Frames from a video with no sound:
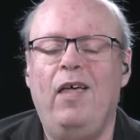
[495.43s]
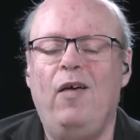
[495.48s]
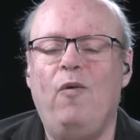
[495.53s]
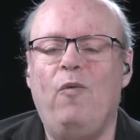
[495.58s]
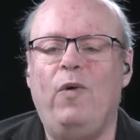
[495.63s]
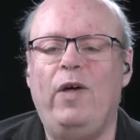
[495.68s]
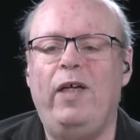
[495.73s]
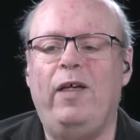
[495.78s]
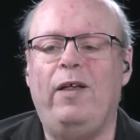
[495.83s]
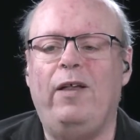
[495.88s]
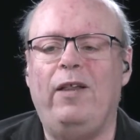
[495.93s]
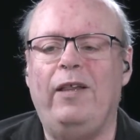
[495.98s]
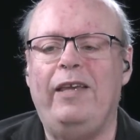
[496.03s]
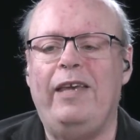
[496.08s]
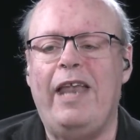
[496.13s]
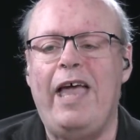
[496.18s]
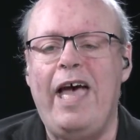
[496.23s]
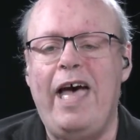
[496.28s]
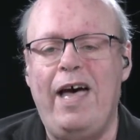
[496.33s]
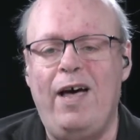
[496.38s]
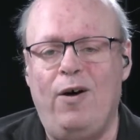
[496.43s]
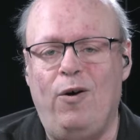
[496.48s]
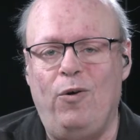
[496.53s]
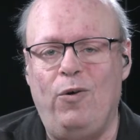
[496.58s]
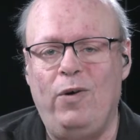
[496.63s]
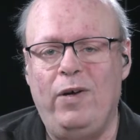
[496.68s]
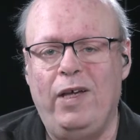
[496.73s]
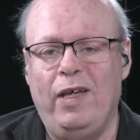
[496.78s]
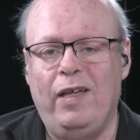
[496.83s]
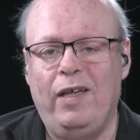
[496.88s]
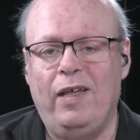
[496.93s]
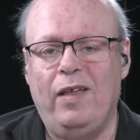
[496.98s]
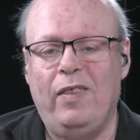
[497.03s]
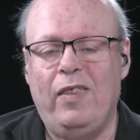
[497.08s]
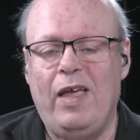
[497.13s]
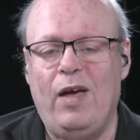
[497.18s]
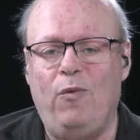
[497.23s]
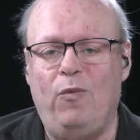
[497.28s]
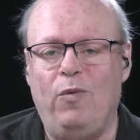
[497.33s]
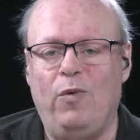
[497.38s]
Well, now
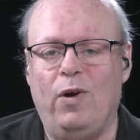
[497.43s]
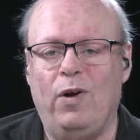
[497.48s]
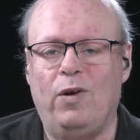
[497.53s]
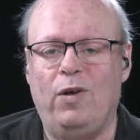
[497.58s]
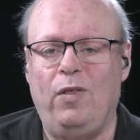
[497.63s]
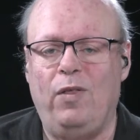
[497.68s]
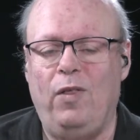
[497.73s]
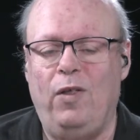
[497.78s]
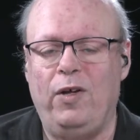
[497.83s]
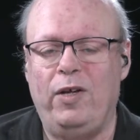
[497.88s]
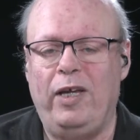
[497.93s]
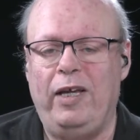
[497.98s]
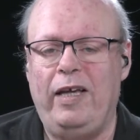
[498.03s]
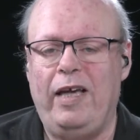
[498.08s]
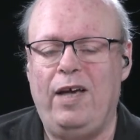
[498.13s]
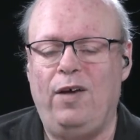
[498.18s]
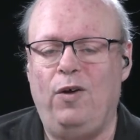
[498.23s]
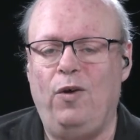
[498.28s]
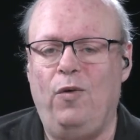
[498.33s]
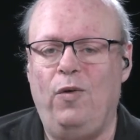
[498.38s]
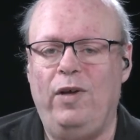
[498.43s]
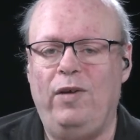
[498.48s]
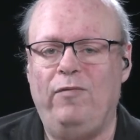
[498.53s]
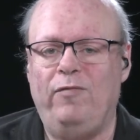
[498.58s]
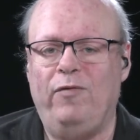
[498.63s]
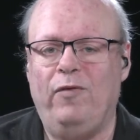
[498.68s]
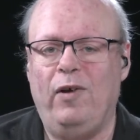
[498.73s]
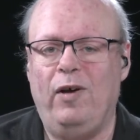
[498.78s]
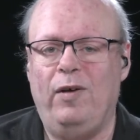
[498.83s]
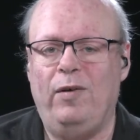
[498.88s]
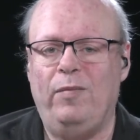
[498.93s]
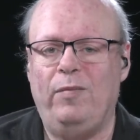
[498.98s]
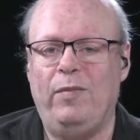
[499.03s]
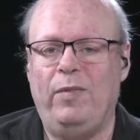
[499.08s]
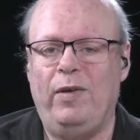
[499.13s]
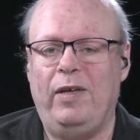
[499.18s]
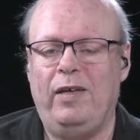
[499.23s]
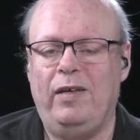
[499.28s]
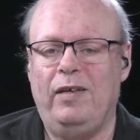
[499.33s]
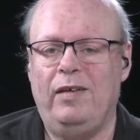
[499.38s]
that we're looking at going
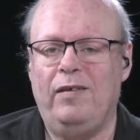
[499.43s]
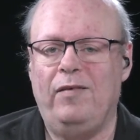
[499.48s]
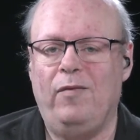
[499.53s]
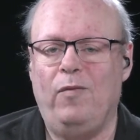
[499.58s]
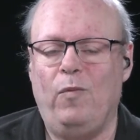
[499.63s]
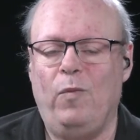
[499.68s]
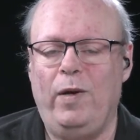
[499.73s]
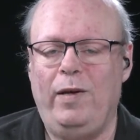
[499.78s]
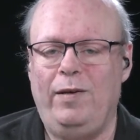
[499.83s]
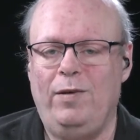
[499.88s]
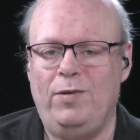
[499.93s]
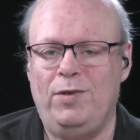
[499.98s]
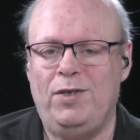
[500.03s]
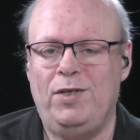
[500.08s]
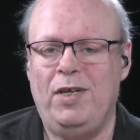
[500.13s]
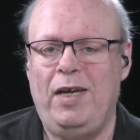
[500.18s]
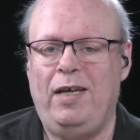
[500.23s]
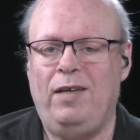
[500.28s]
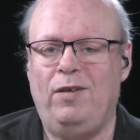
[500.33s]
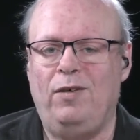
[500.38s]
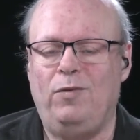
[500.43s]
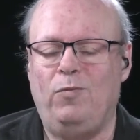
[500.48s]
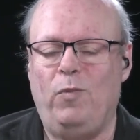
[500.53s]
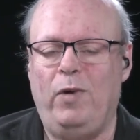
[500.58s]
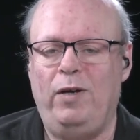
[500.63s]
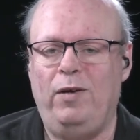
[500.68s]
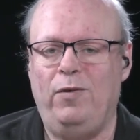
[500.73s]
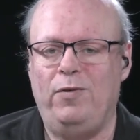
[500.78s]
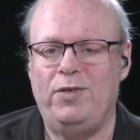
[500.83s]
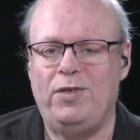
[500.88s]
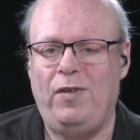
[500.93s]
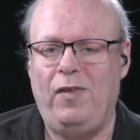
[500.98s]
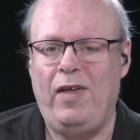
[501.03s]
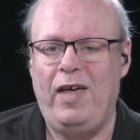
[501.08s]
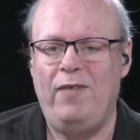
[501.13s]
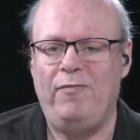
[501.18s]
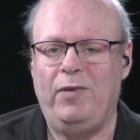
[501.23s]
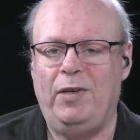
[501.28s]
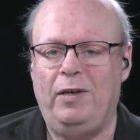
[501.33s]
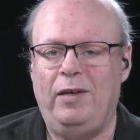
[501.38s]
from Windows 10 to Windows
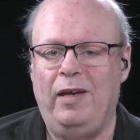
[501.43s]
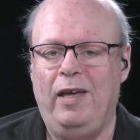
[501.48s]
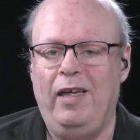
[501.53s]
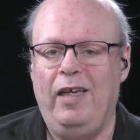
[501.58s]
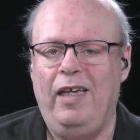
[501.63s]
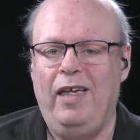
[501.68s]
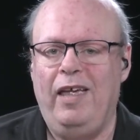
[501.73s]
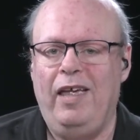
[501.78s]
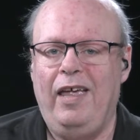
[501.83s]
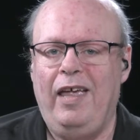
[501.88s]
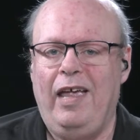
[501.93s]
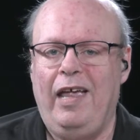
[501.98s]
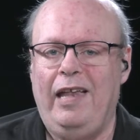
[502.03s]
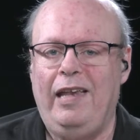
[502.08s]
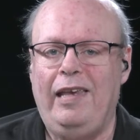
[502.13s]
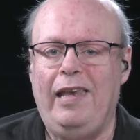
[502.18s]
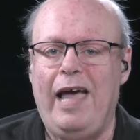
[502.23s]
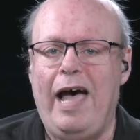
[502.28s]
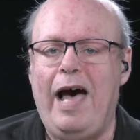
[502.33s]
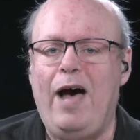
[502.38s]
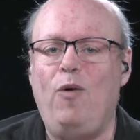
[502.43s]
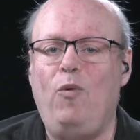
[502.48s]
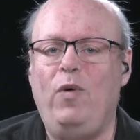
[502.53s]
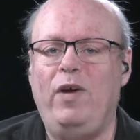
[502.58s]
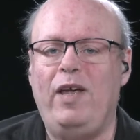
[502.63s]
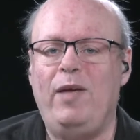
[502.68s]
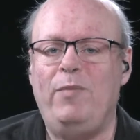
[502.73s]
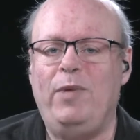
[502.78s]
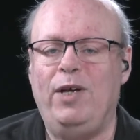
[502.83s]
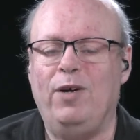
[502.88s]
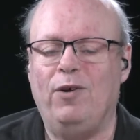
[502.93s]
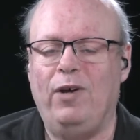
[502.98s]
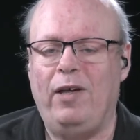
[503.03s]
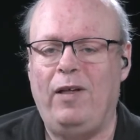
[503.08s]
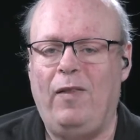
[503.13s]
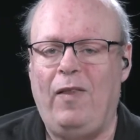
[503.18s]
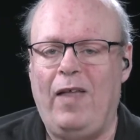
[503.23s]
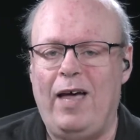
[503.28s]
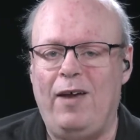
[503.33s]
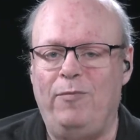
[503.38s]
11, now what I'm hearing
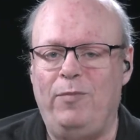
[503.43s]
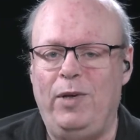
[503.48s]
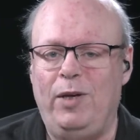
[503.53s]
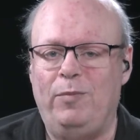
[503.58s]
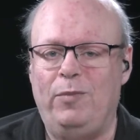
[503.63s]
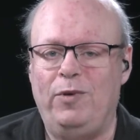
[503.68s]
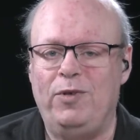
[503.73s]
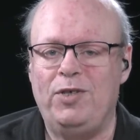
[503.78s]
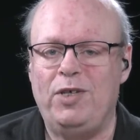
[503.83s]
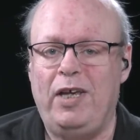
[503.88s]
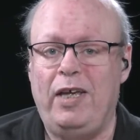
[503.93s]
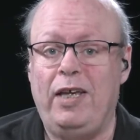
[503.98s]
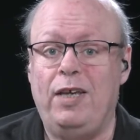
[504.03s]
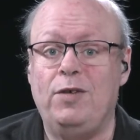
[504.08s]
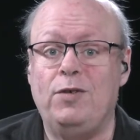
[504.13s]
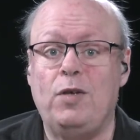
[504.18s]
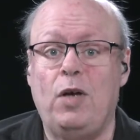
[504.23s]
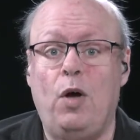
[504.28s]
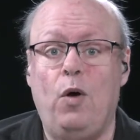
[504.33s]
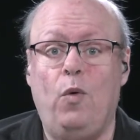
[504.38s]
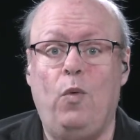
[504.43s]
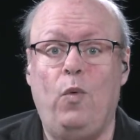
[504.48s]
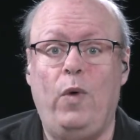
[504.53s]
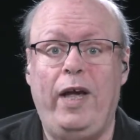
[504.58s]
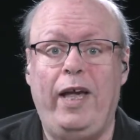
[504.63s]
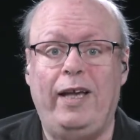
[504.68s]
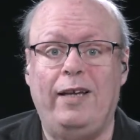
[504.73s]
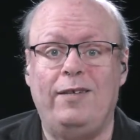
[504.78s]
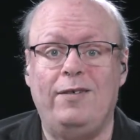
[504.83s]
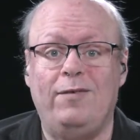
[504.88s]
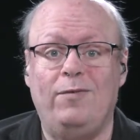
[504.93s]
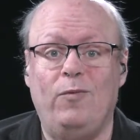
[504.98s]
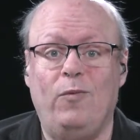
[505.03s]
a lot of people say is, oh, wait.